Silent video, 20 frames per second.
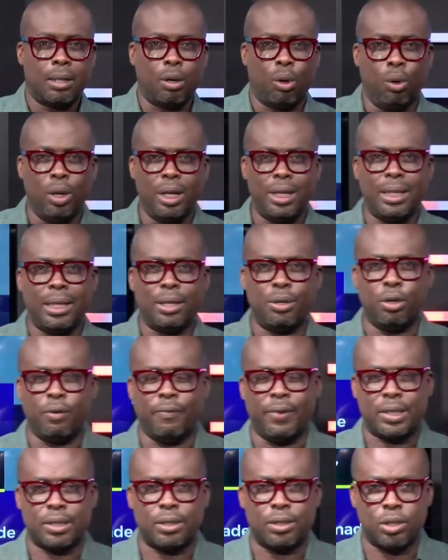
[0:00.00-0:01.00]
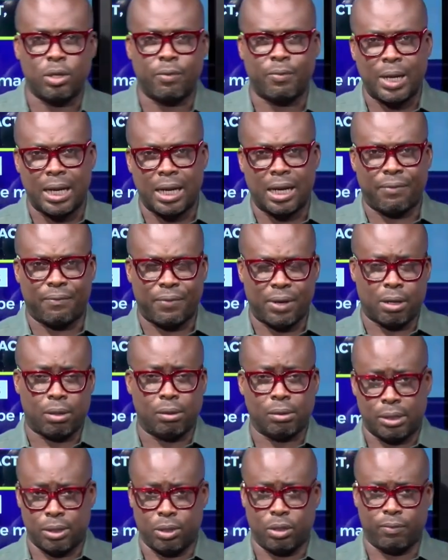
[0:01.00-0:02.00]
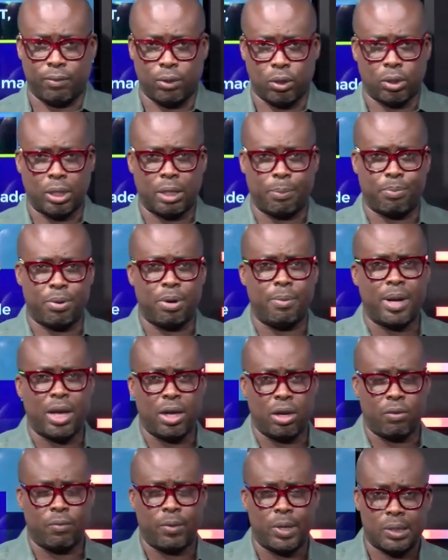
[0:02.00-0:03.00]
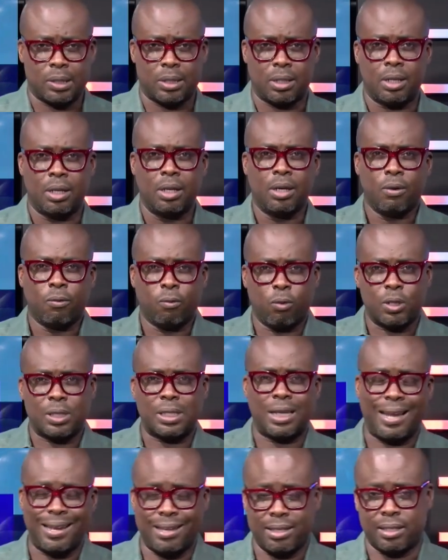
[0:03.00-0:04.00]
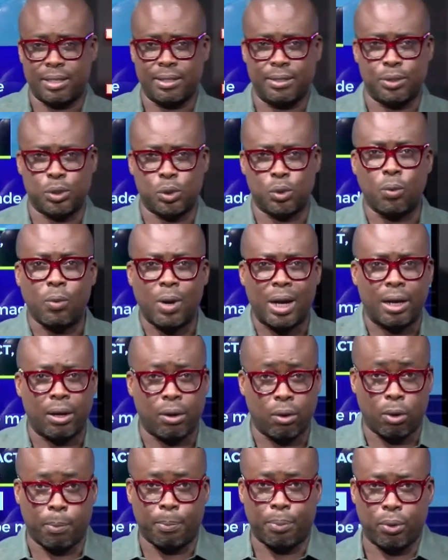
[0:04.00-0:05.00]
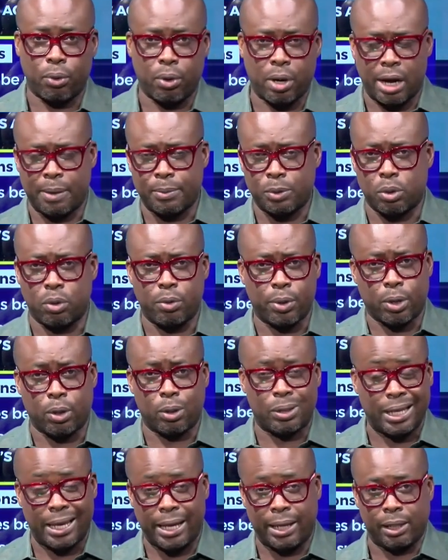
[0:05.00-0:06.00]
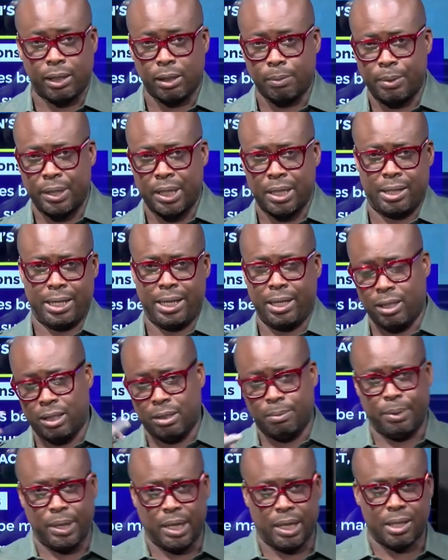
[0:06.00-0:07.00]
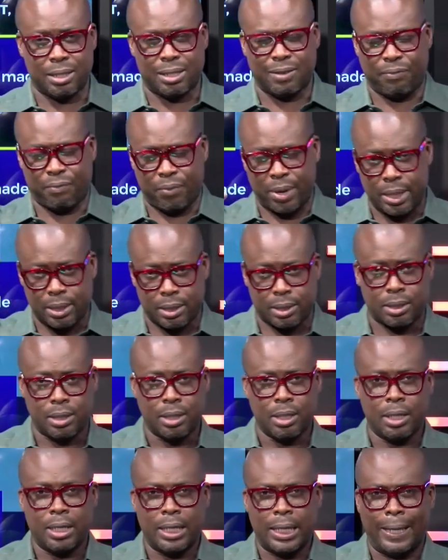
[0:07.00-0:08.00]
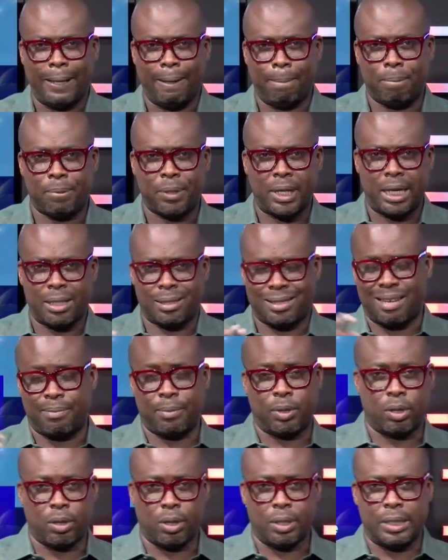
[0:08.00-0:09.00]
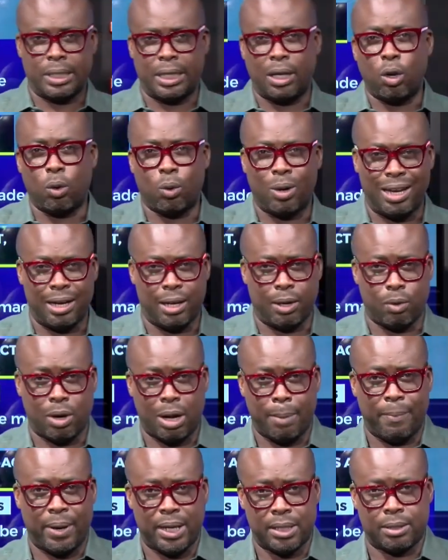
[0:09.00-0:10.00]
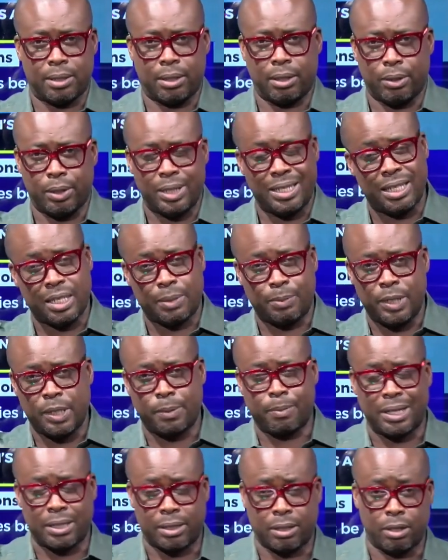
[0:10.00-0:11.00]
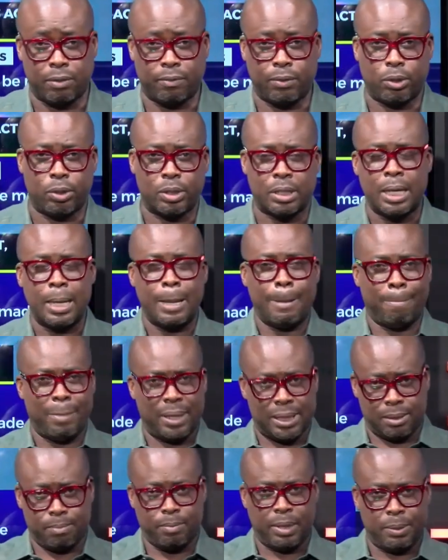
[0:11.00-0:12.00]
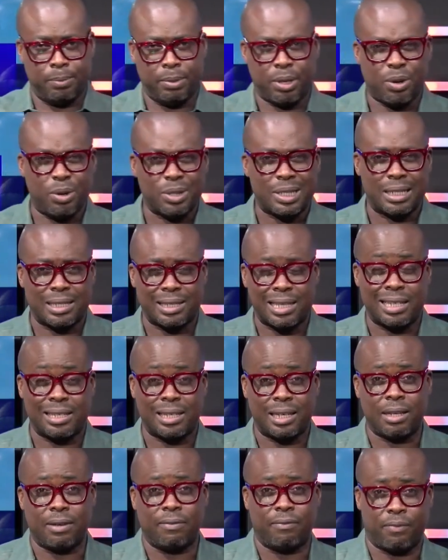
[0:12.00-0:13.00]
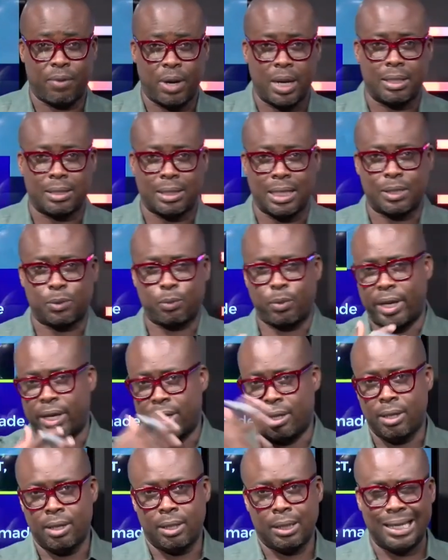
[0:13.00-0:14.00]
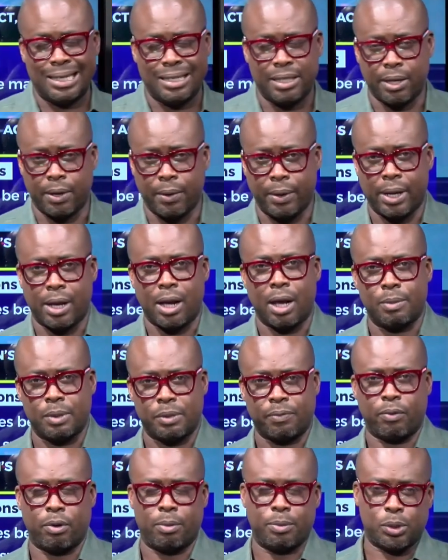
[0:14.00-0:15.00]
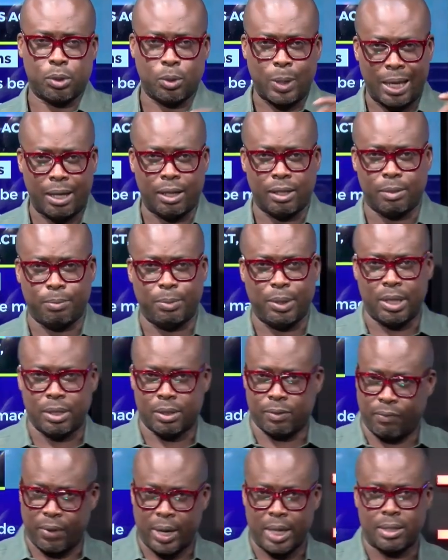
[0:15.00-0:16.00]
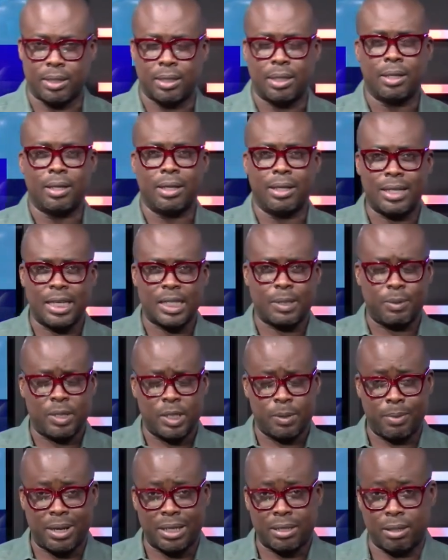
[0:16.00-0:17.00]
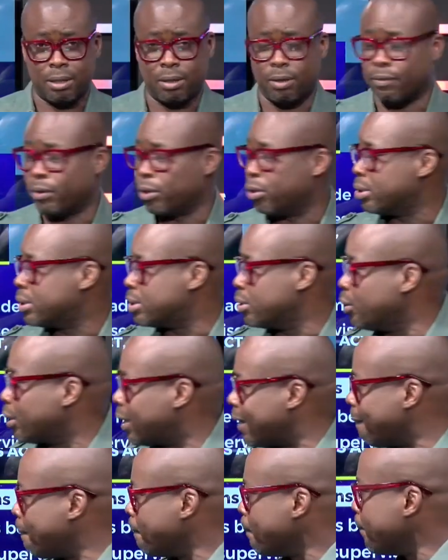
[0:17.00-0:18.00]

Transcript: Only the University of Ghana Faculty of Law, the premier university, was licensed to run law programs, what we call the LLB. Now, LLB is a French uh, uh, terminology, lower, lower bachelor. It just means Bachelor of Laws. But, but because it started in France, that's where the degree comes from. So LLB is French. It just means Bachelor of Laws. Okay.